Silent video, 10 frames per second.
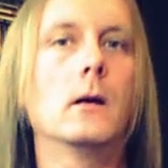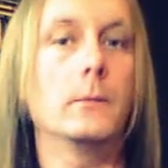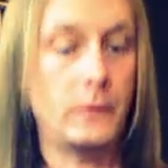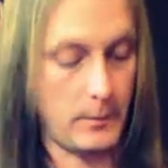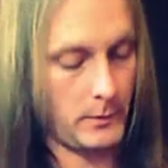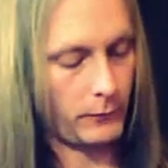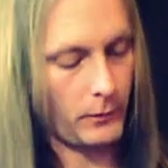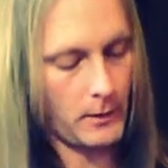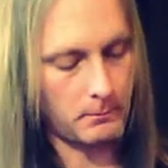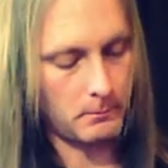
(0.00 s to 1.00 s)
Skipping the
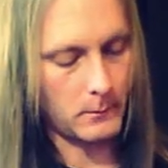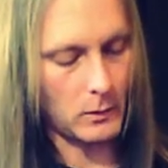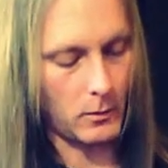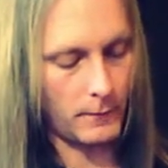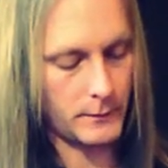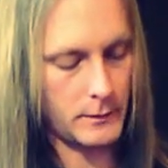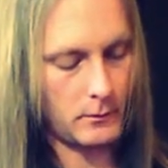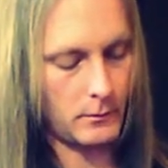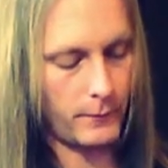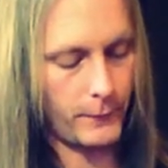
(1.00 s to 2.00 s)
string, go over
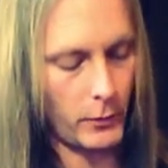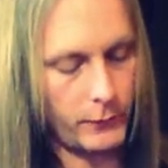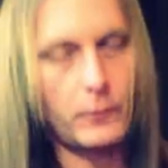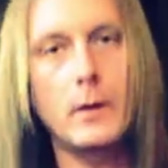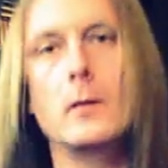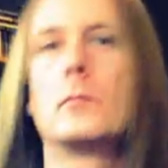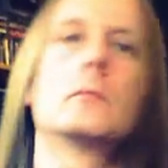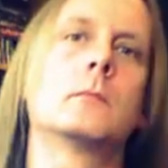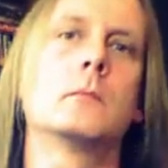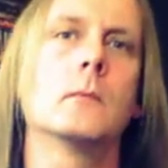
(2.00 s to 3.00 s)
to the 4th string
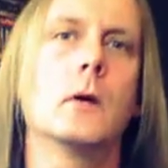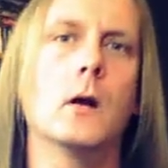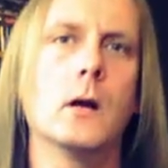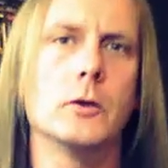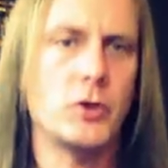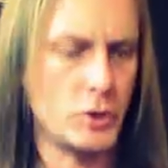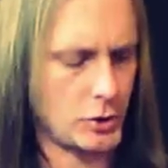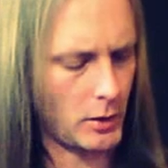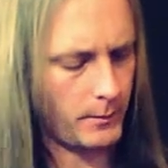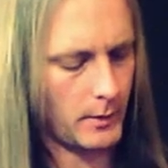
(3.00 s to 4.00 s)
on G
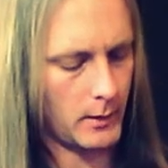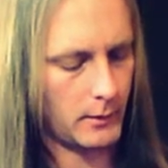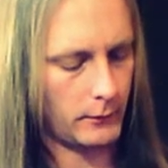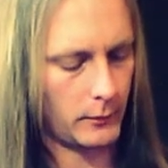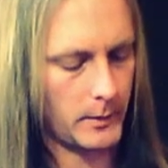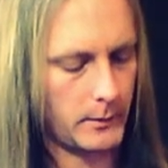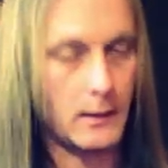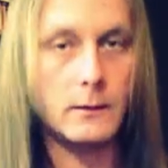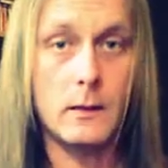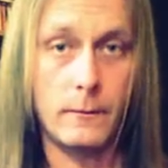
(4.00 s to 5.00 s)
sharp. This will be at
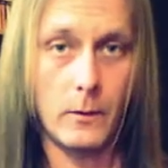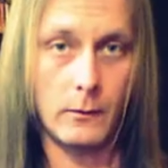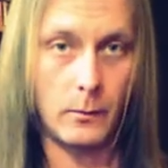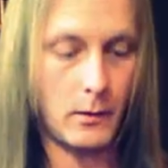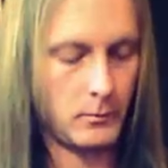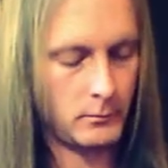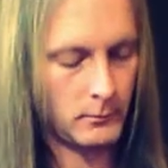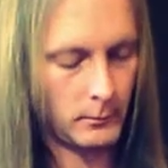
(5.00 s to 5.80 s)
the 18th fret as well.